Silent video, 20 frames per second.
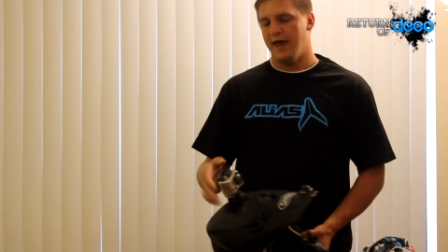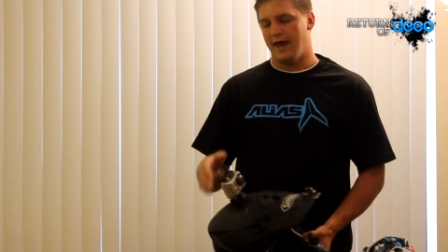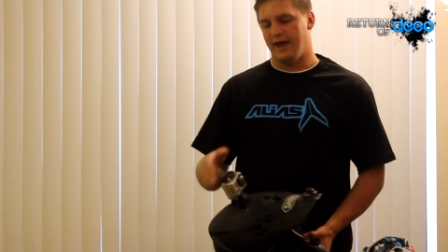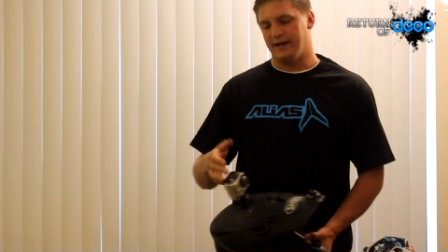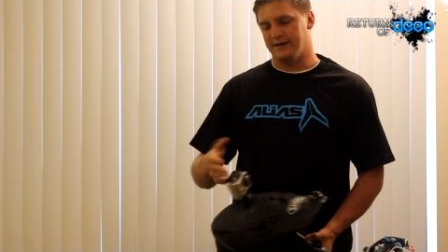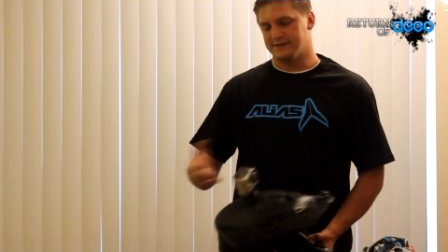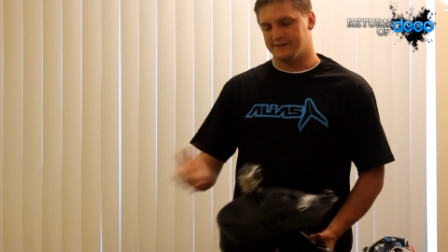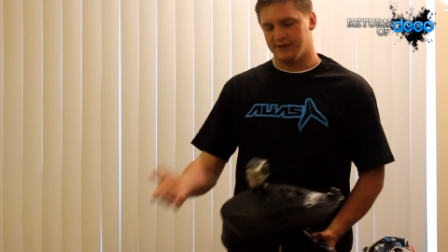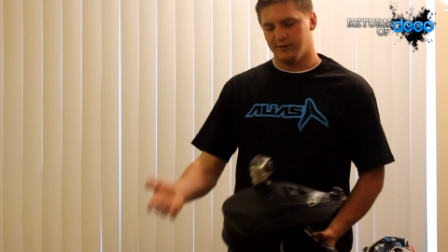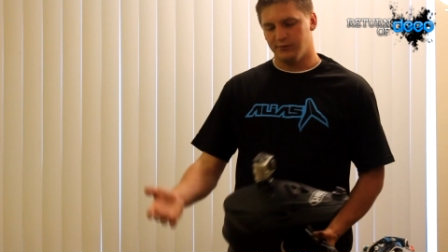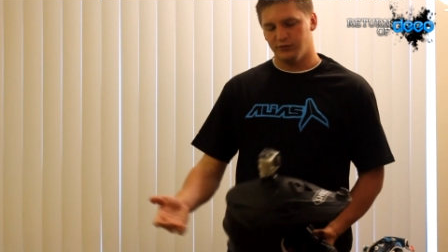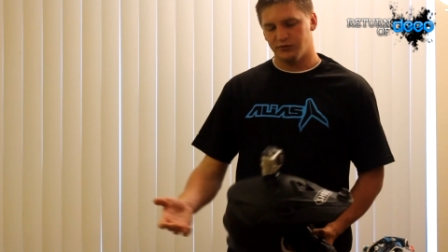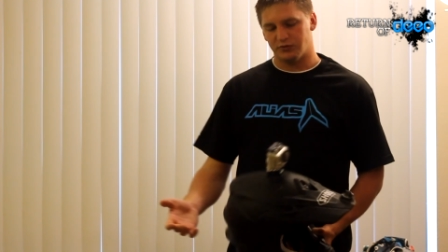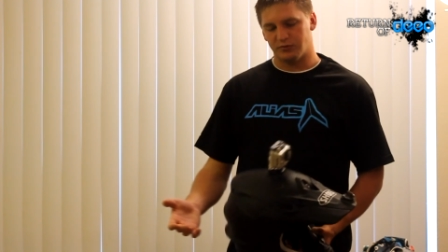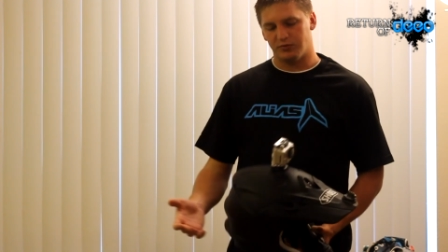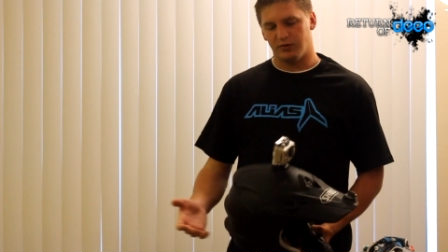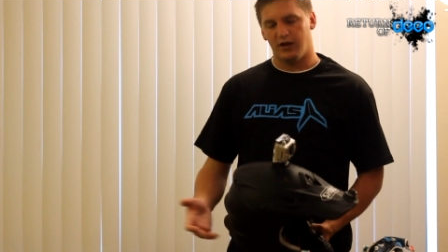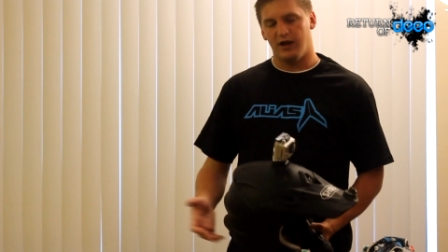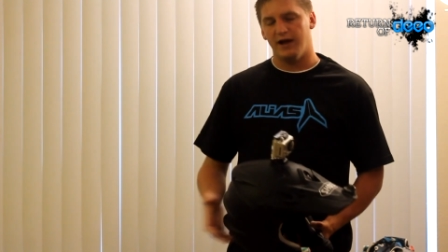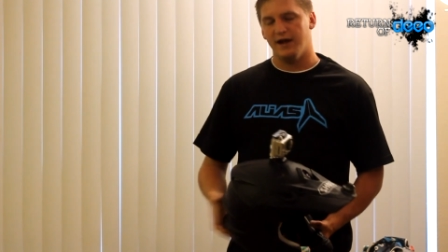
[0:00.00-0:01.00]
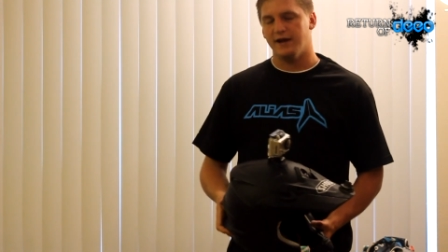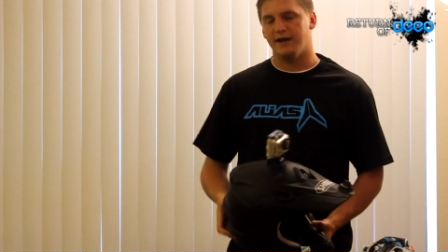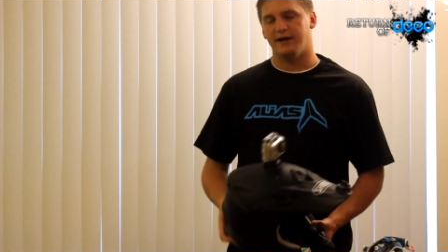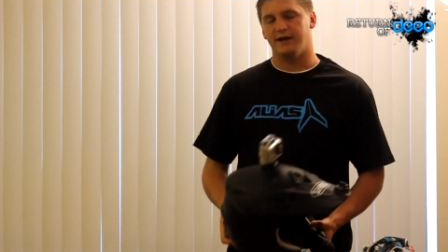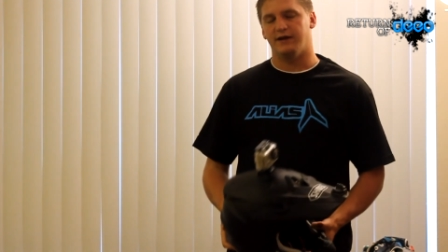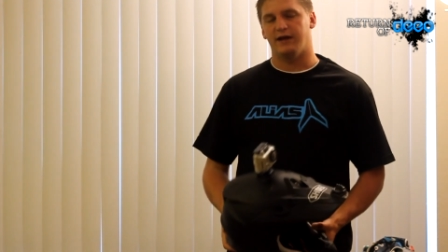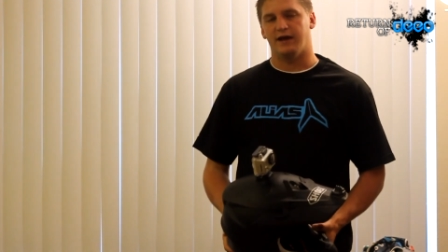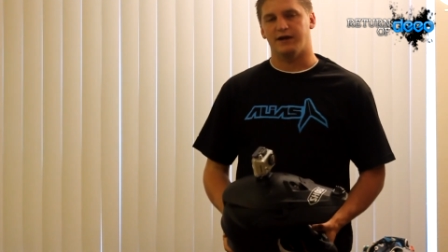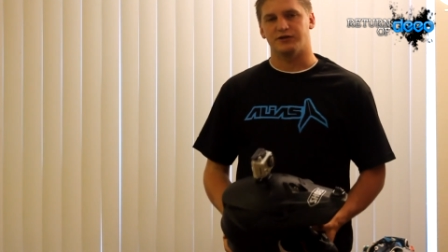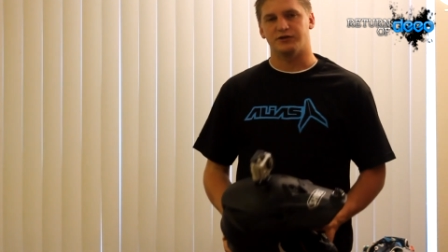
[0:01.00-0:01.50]
And someone replied
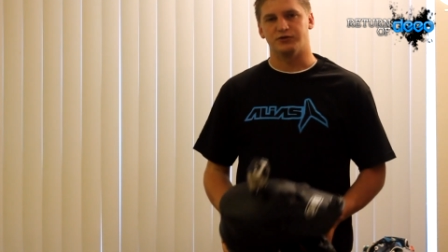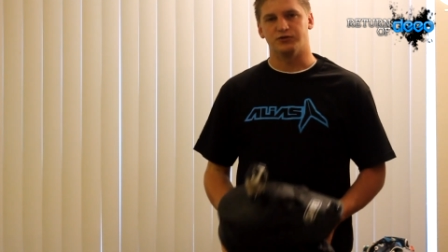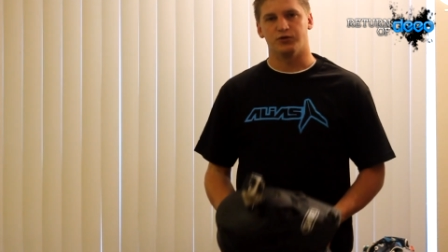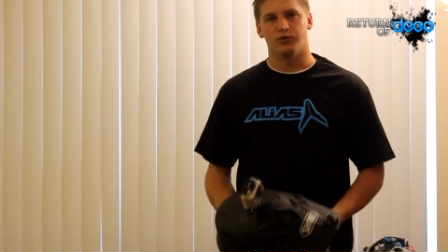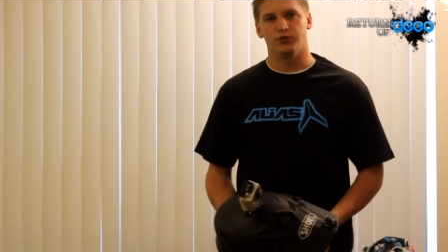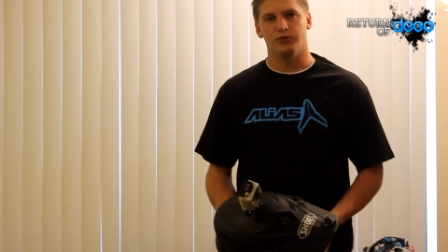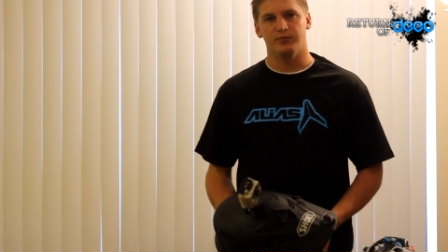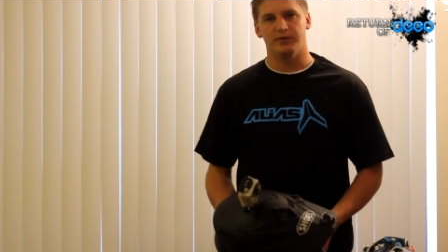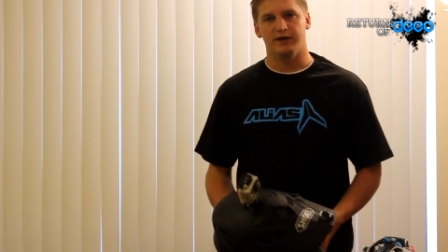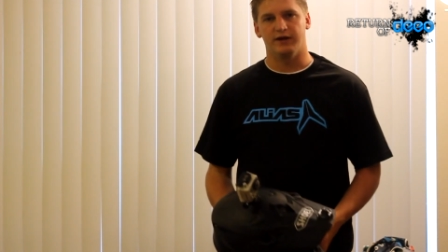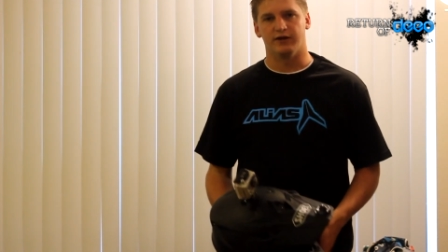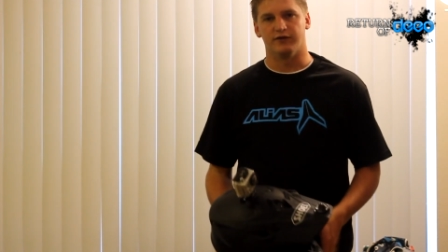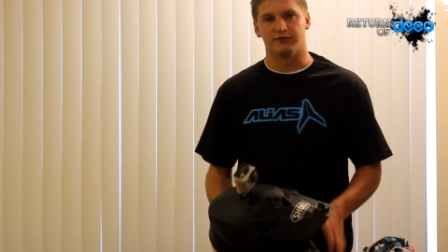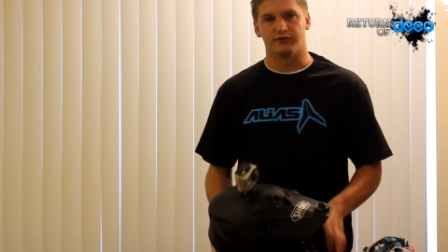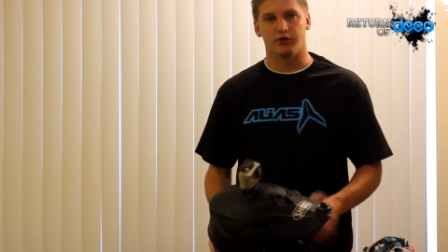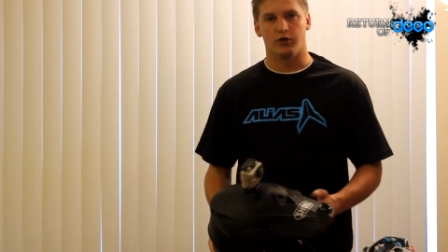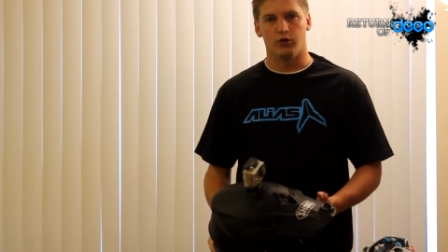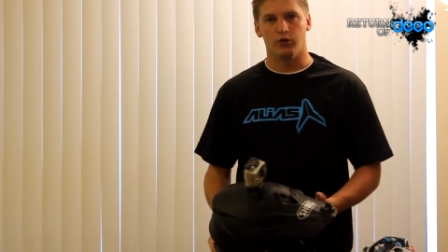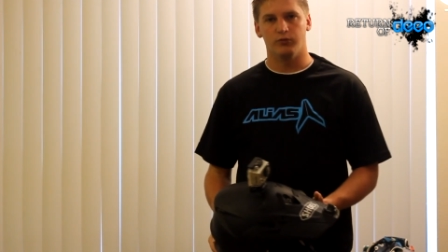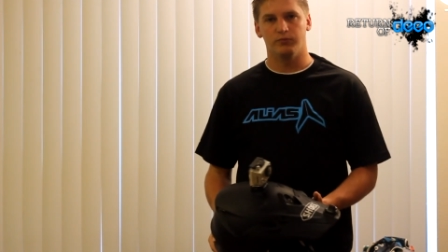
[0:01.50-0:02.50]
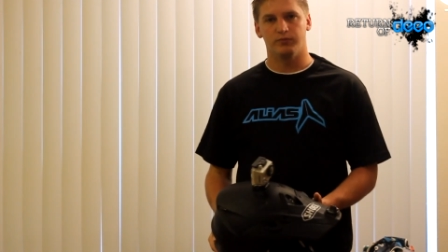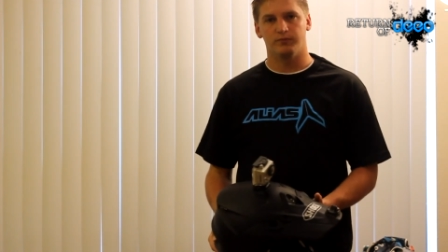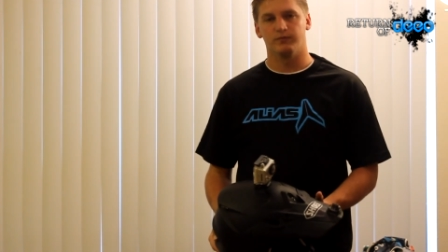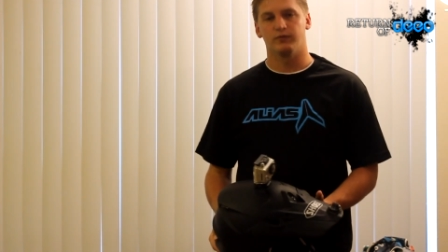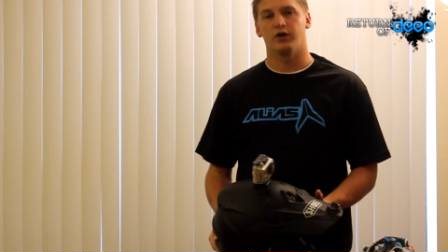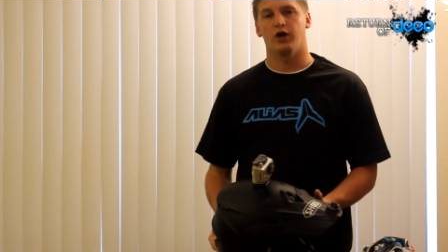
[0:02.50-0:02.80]
and actually told me of Go,